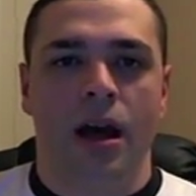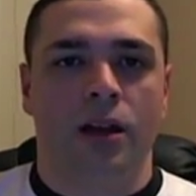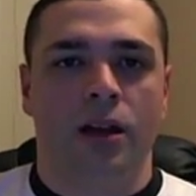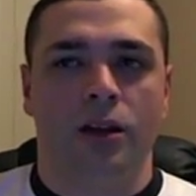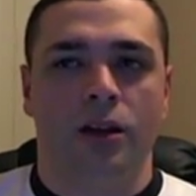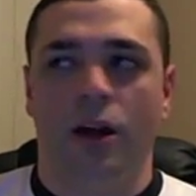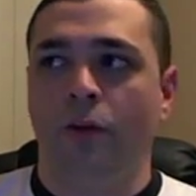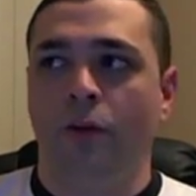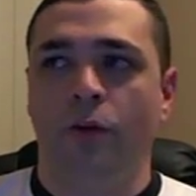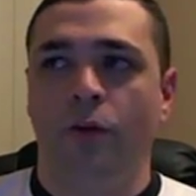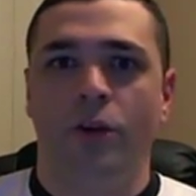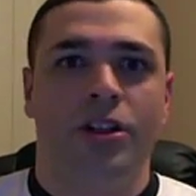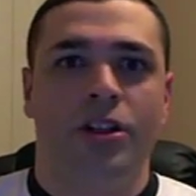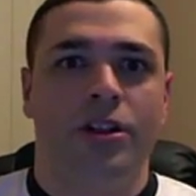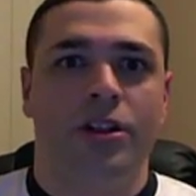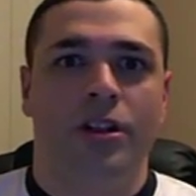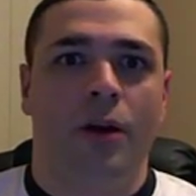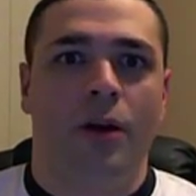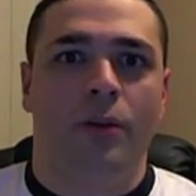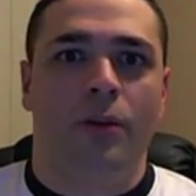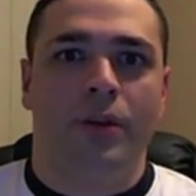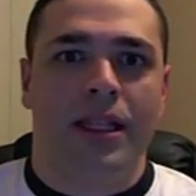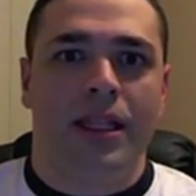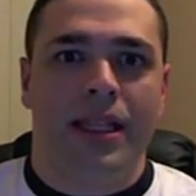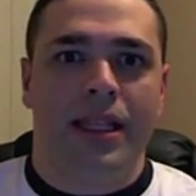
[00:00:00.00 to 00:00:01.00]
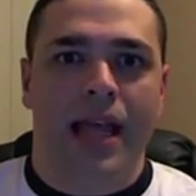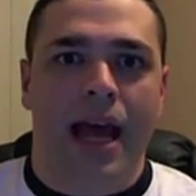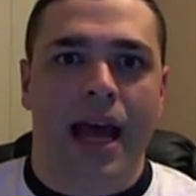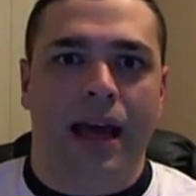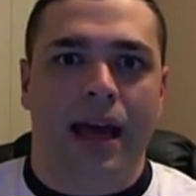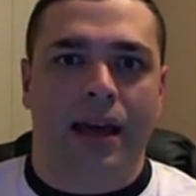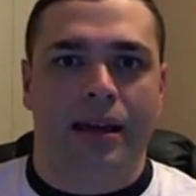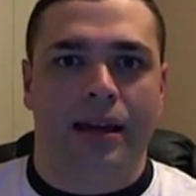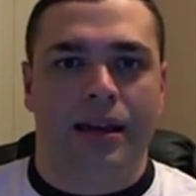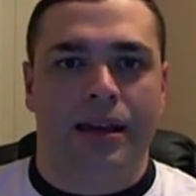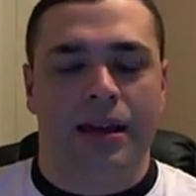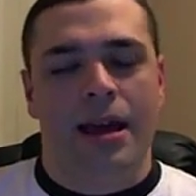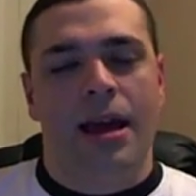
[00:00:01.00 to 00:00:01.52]
"Love what you've done with the
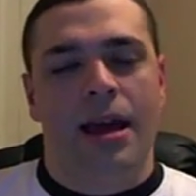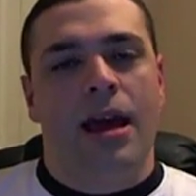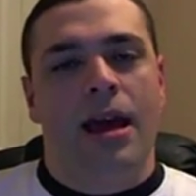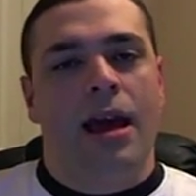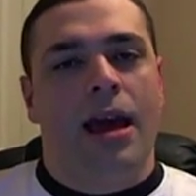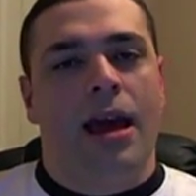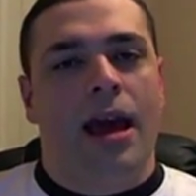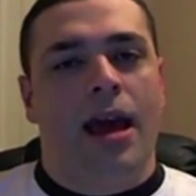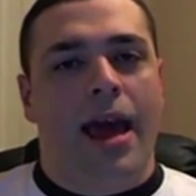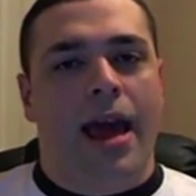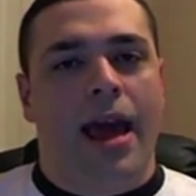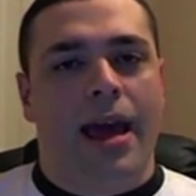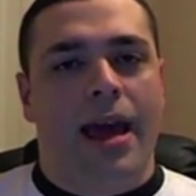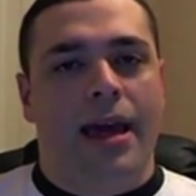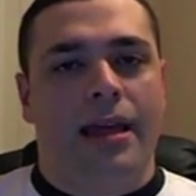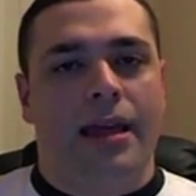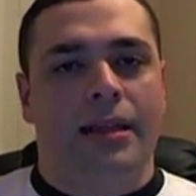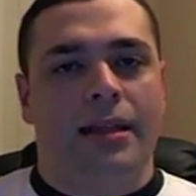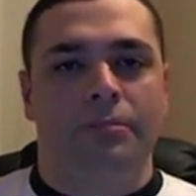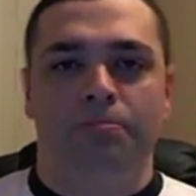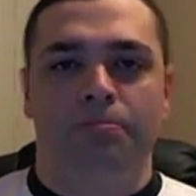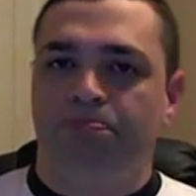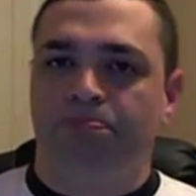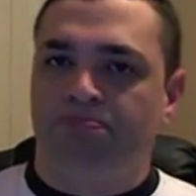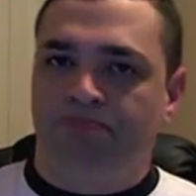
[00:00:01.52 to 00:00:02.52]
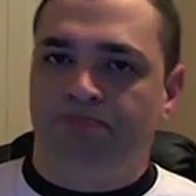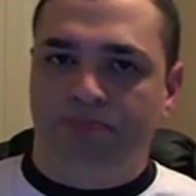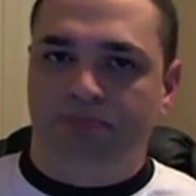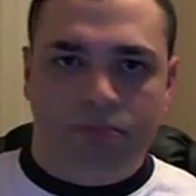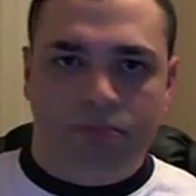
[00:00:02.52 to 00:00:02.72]
deck." And